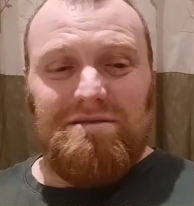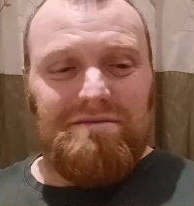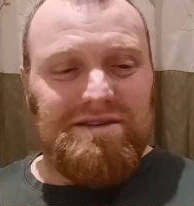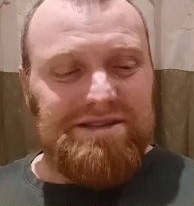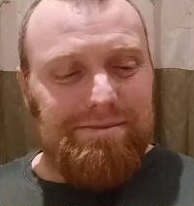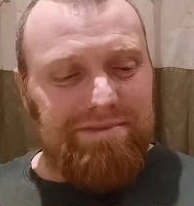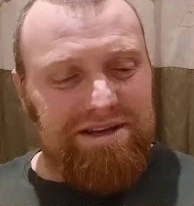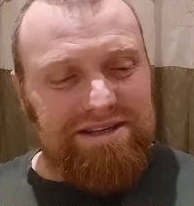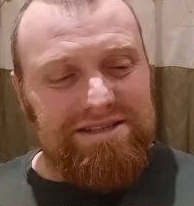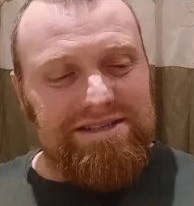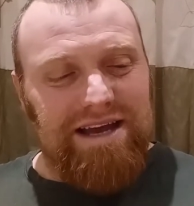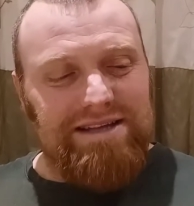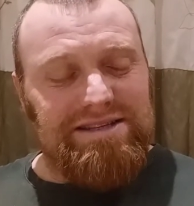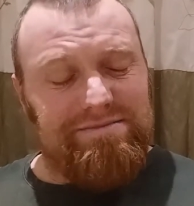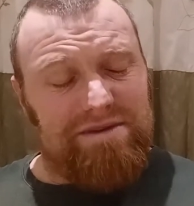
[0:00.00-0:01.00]
Somebody
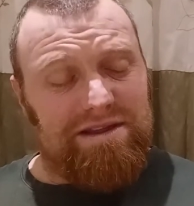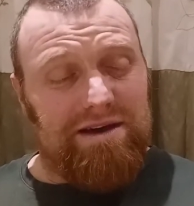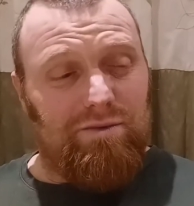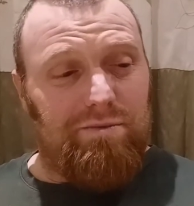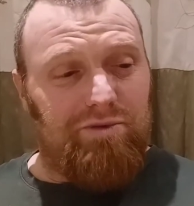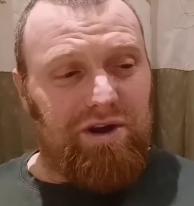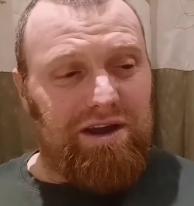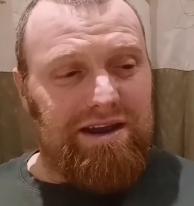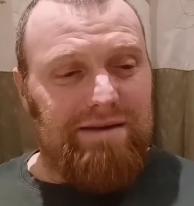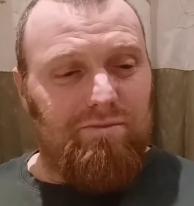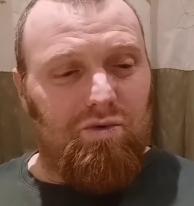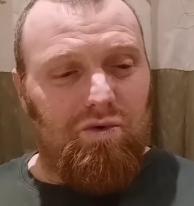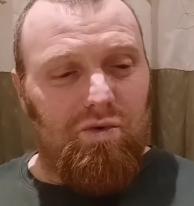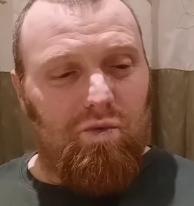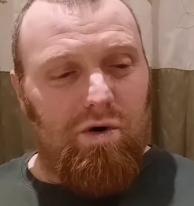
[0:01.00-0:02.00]
said to me they were bringing out
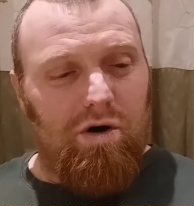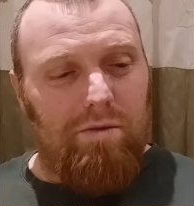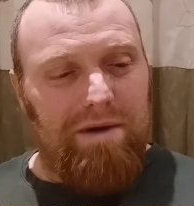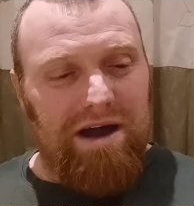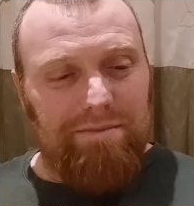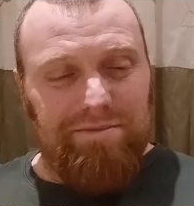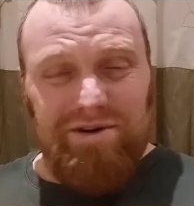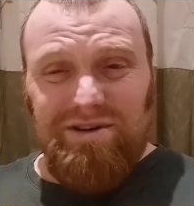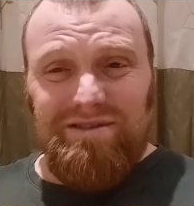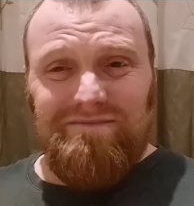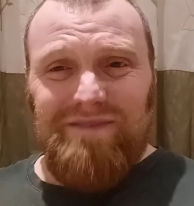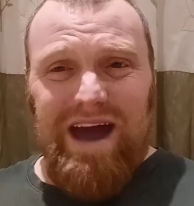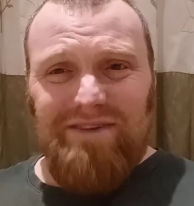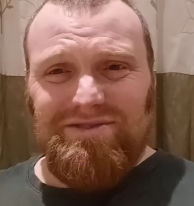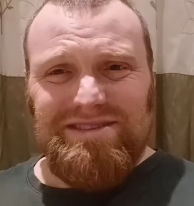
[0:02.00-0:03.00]
more a while back, but I
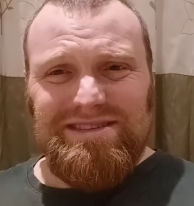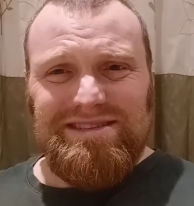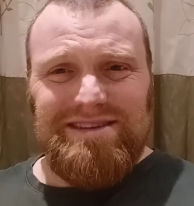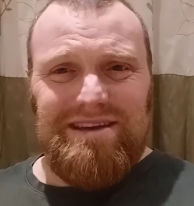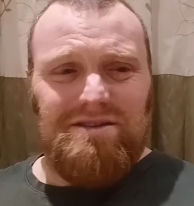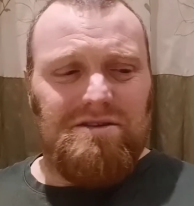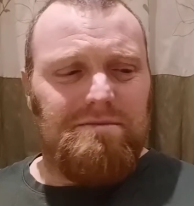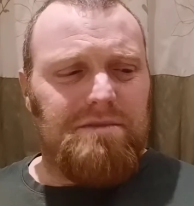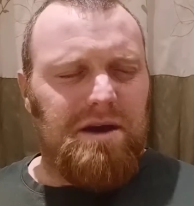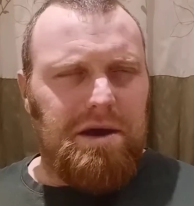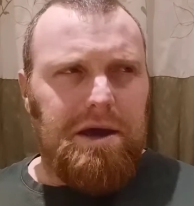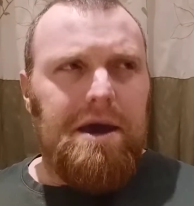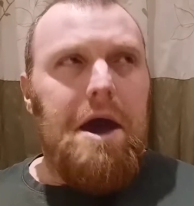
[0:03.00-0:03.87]
haven't seen them.